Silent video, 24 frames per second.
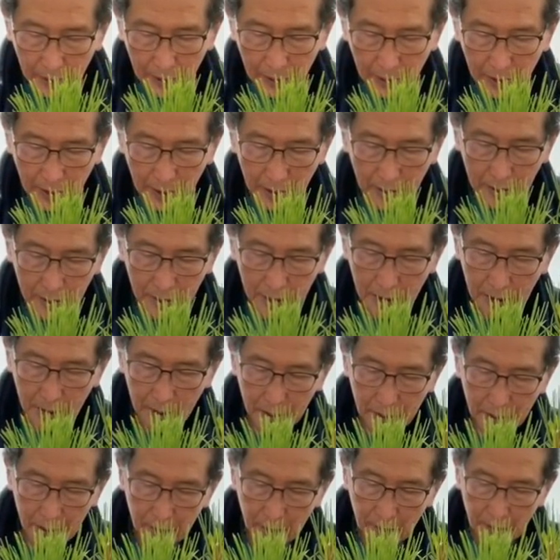and
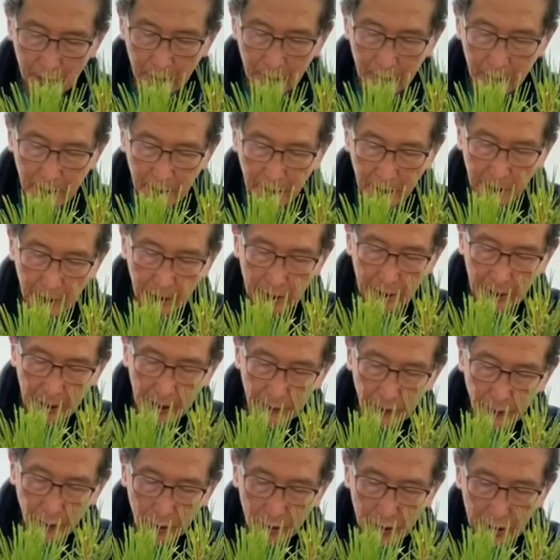I have
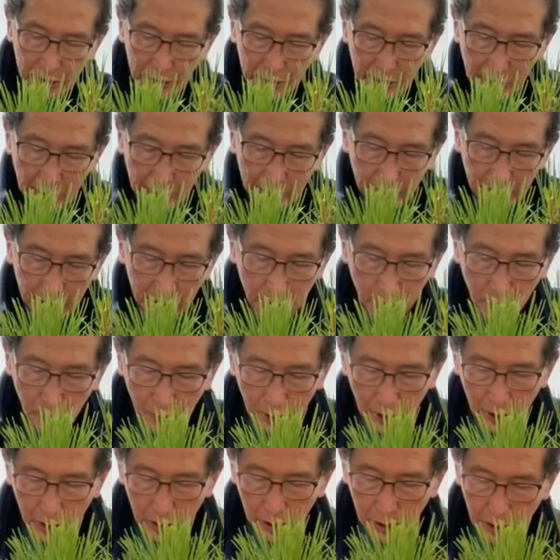all the time in the
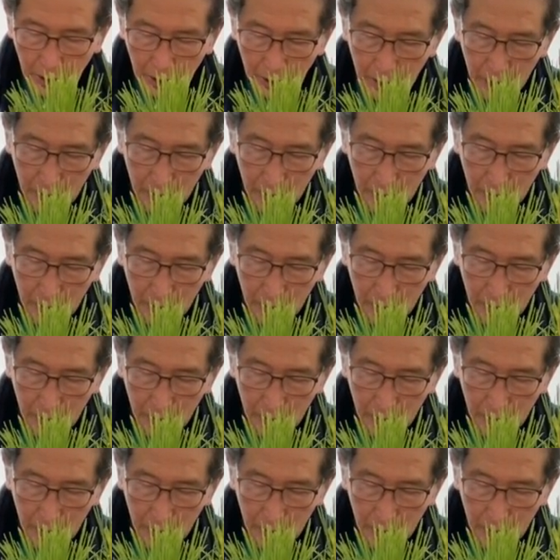world